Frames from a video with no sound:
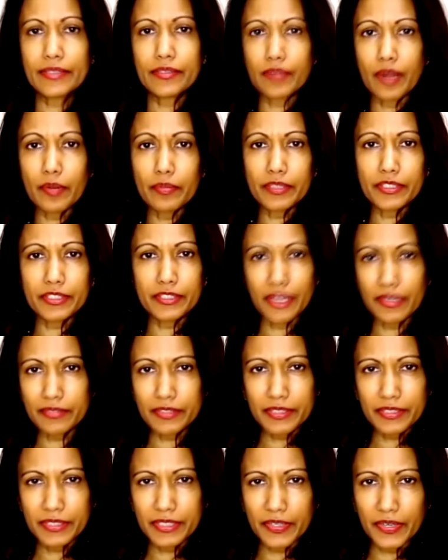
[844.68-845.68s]
Rebels novel
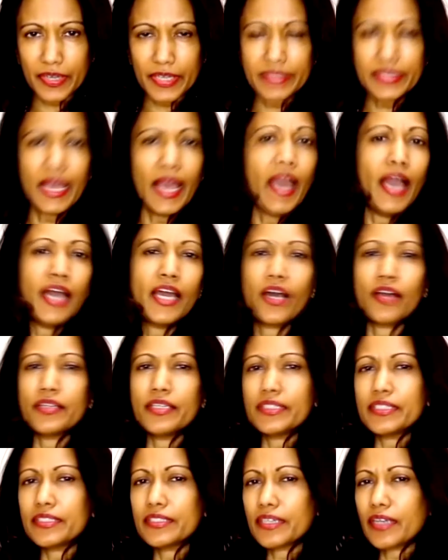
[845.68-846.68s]
series. Now
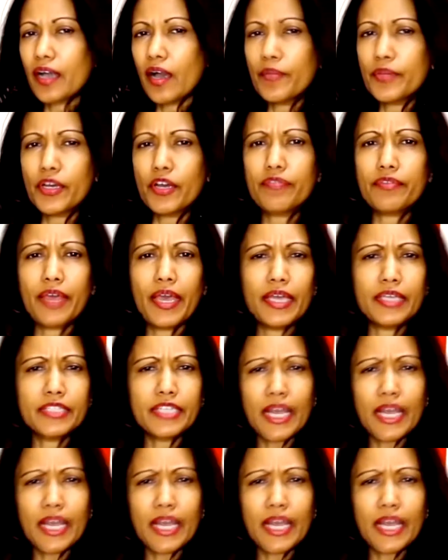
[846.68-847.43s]
this is a coming-of-age